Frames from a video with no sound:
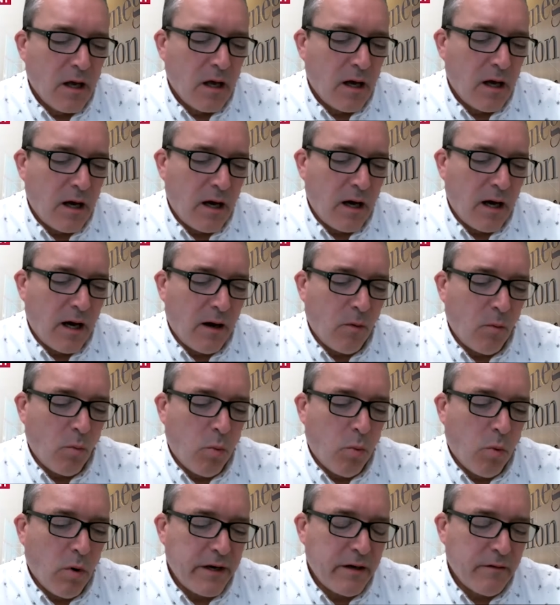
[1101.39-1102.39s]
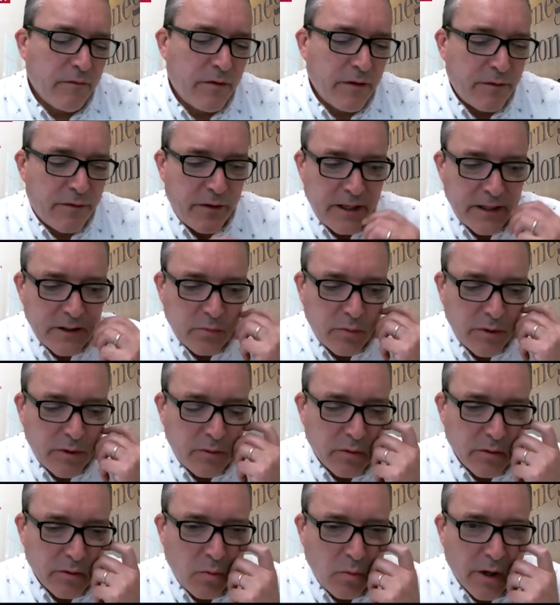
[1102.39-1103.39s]
one of the things we
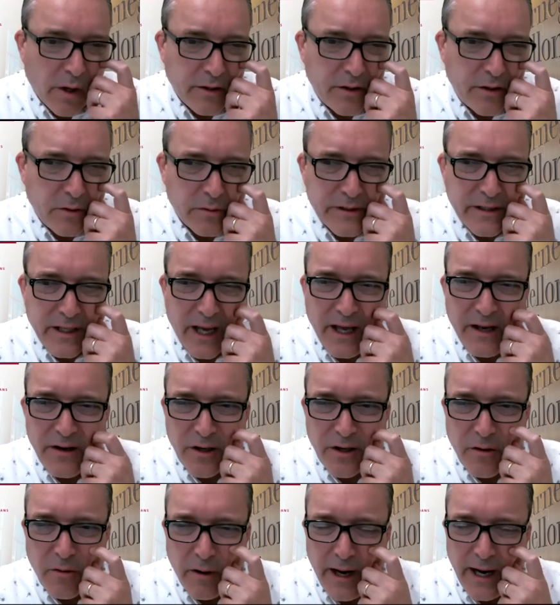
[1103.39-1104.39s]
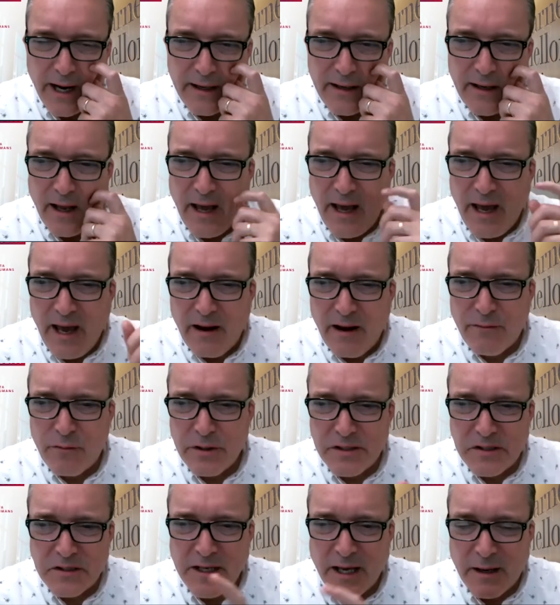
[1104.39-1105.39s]
really want to do is integrate every
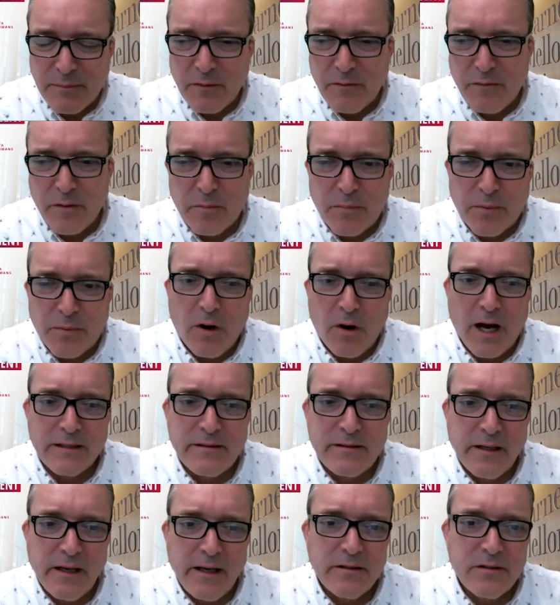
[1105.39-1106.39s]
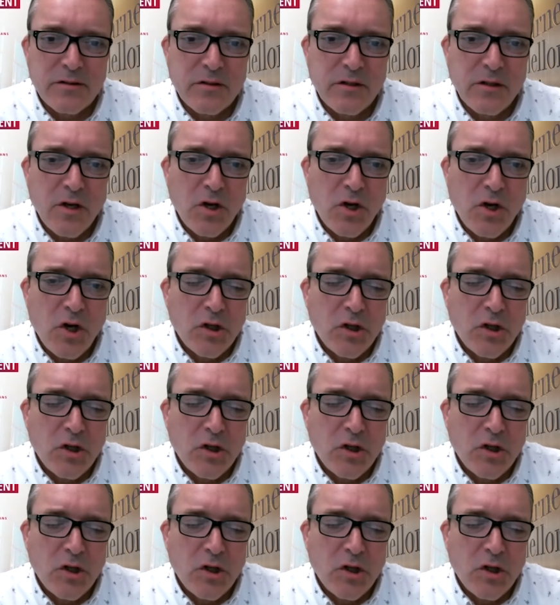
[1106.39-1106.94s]
step of the process.